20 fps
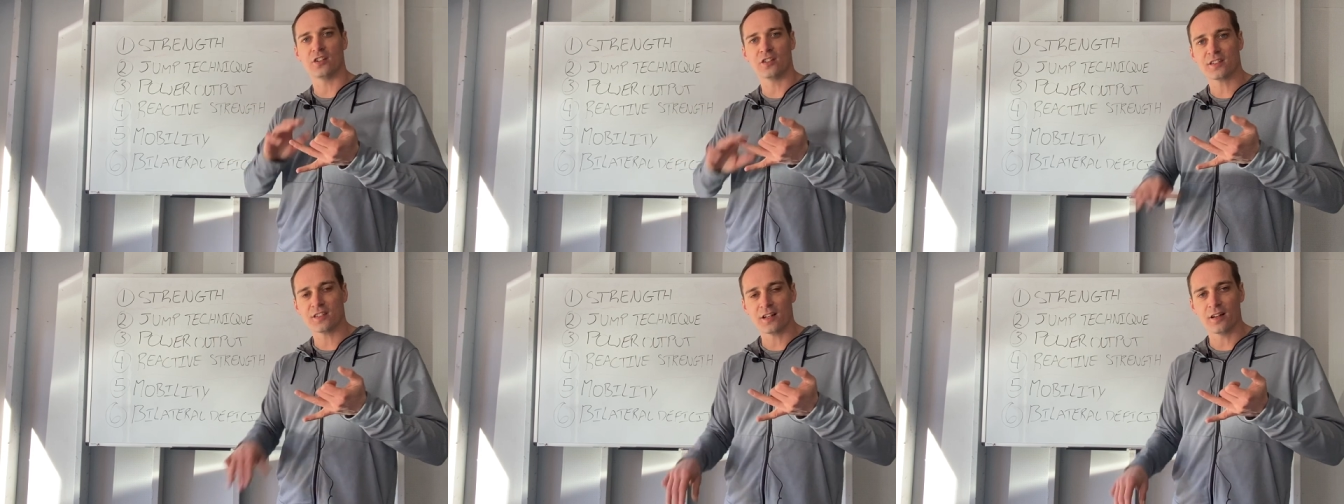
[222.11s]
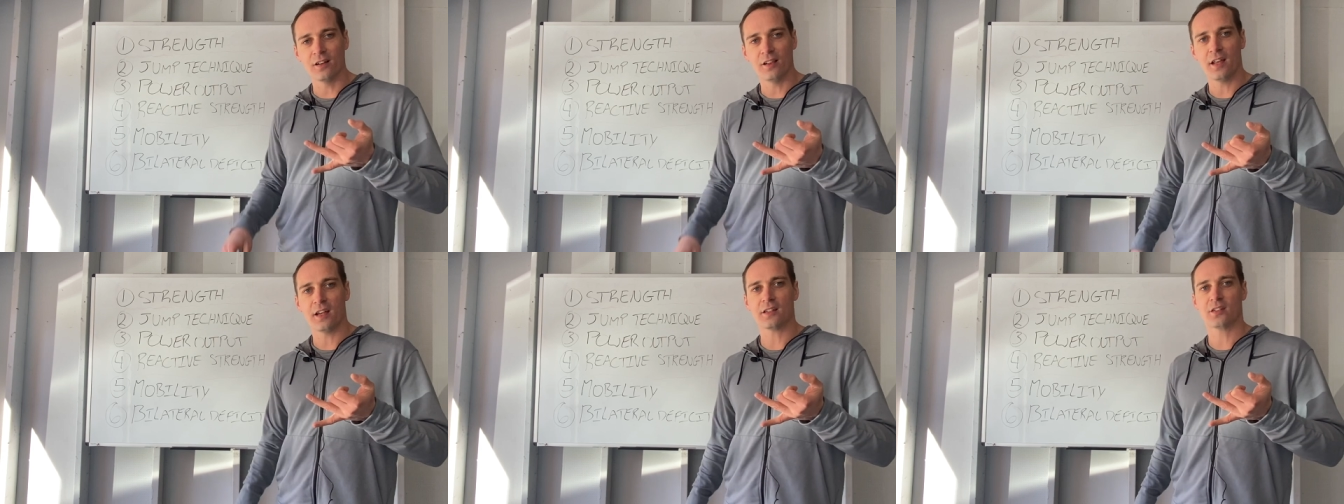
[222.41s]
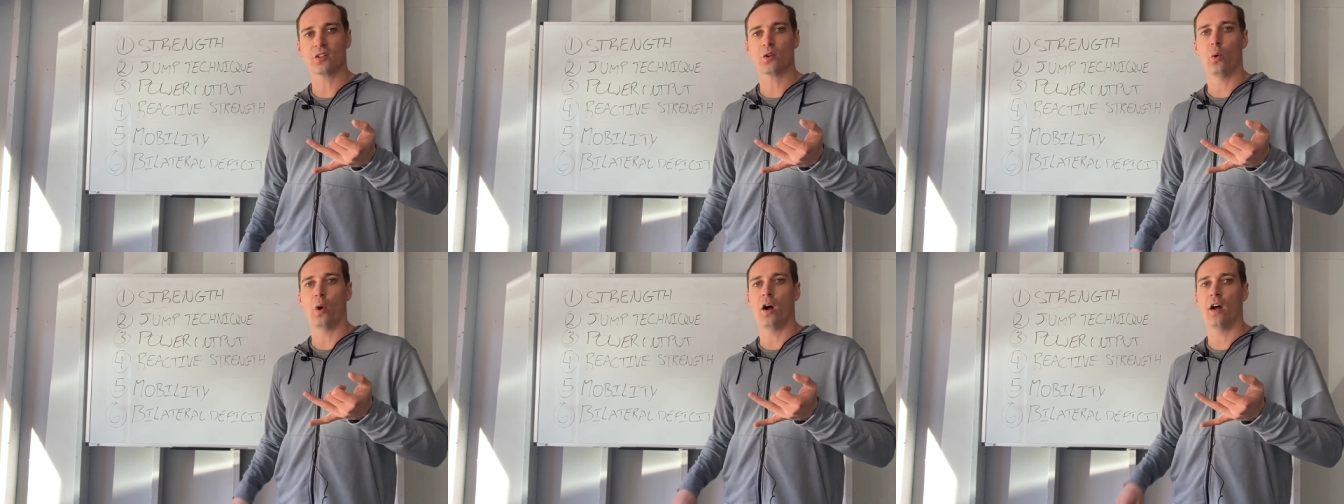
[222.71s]
single leg
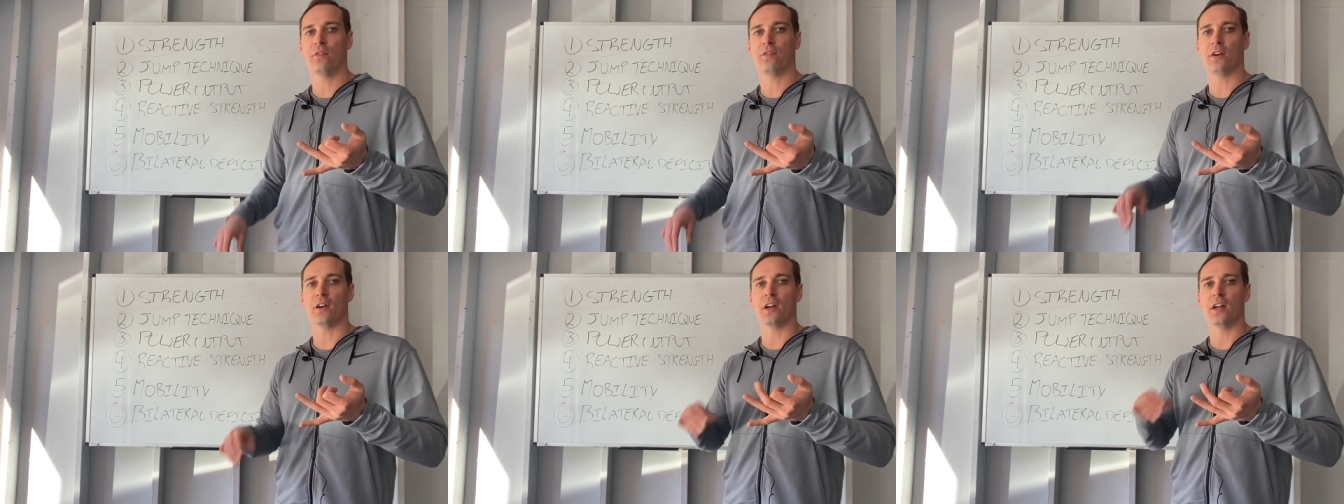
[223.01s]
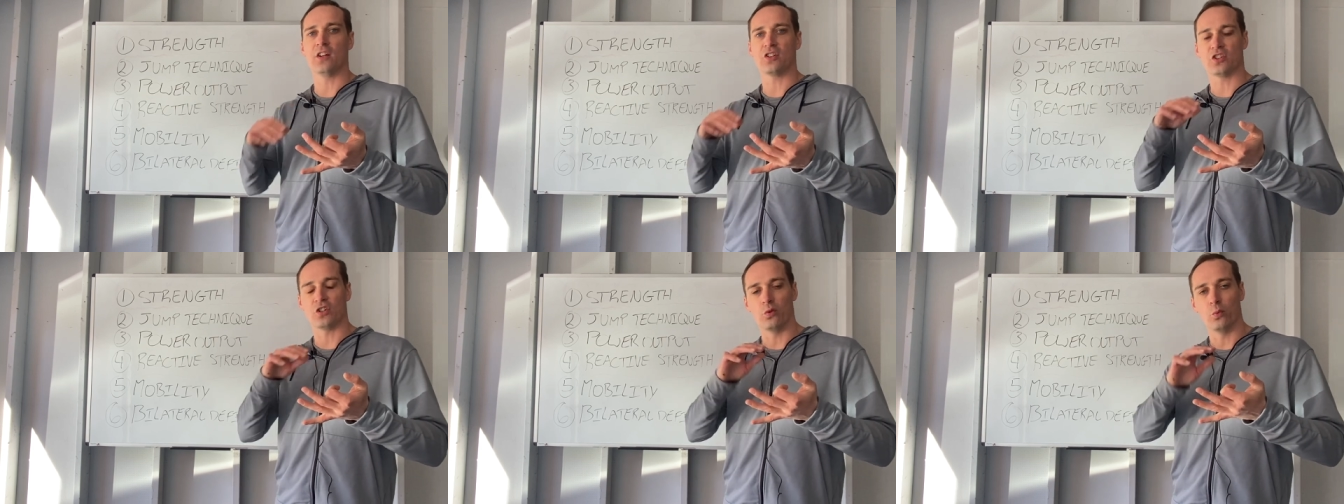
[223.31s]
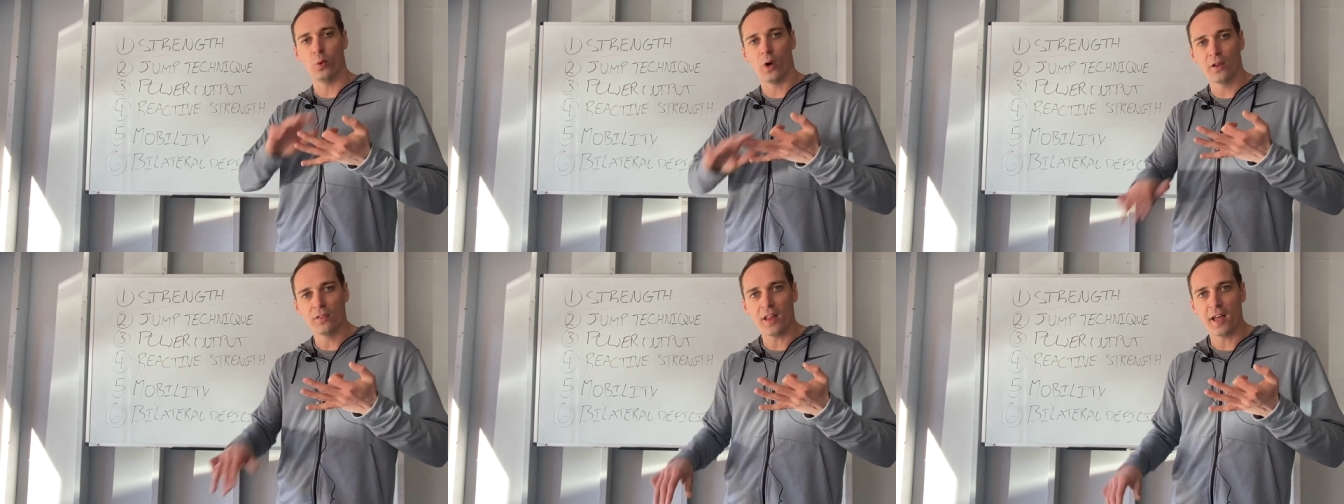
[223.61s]
squat variation,
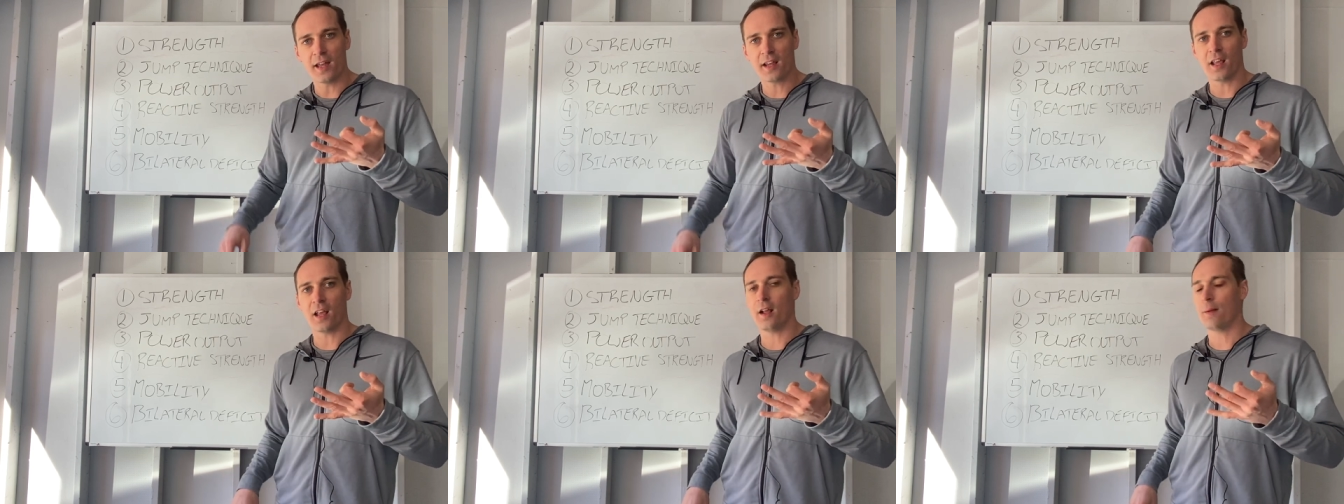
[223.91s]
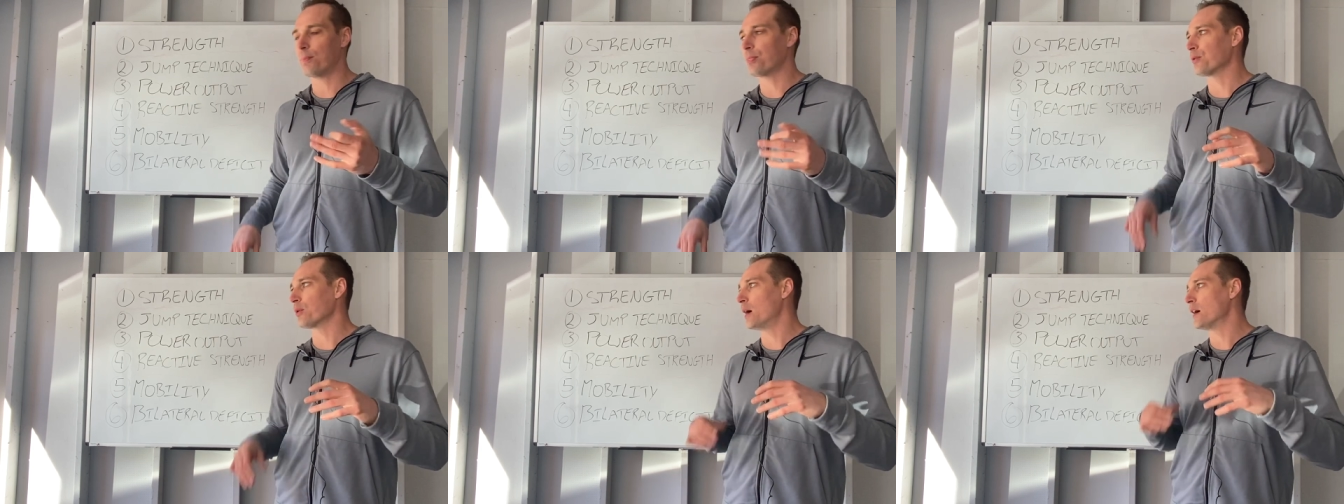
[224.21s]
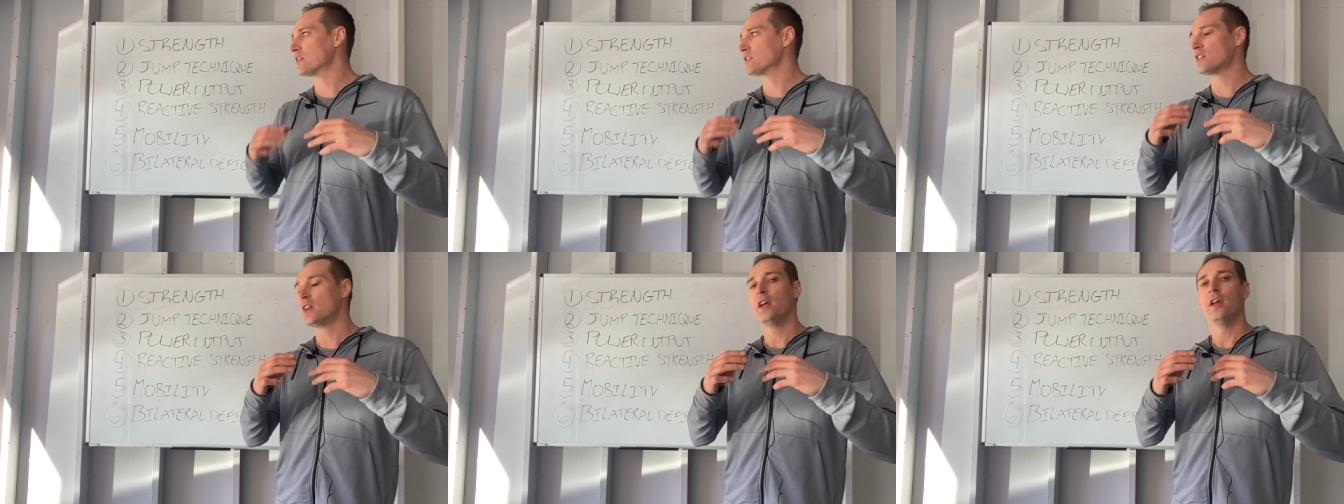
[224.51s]
one leg hip
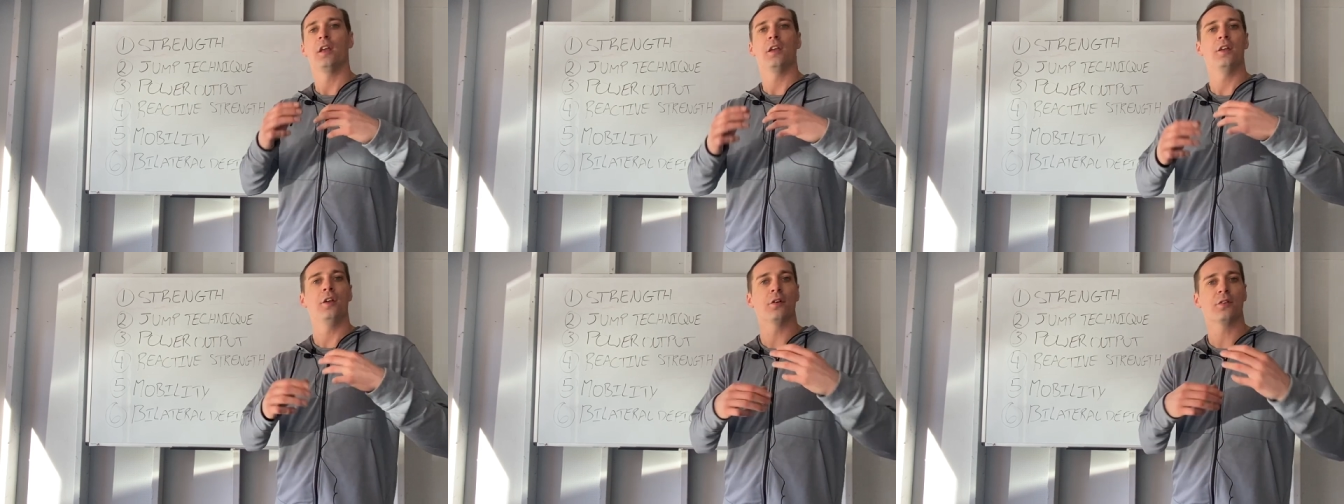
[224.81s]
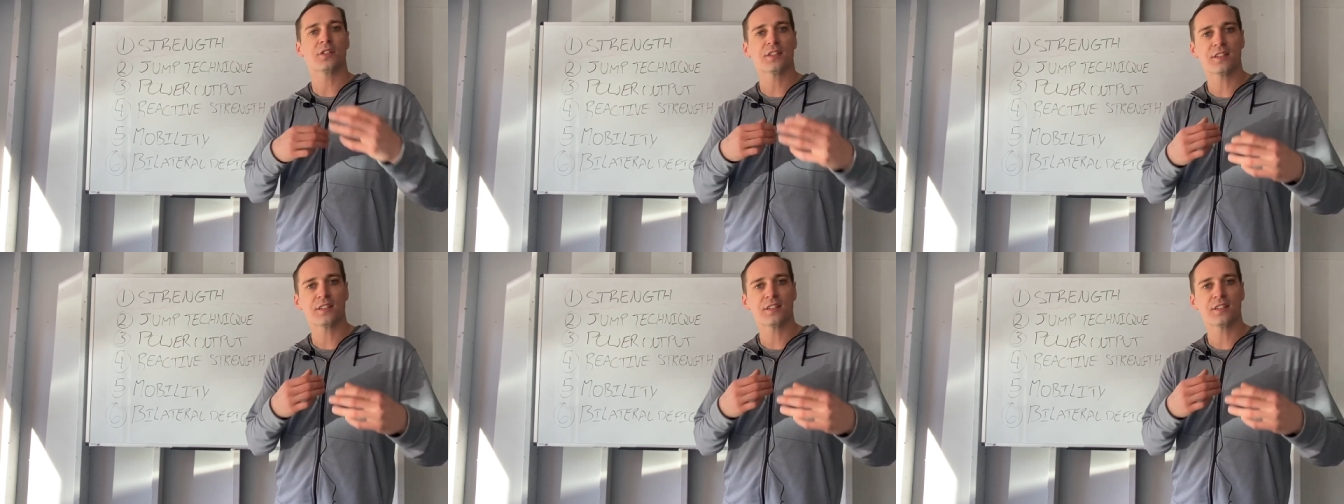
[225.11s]
thrust, you know,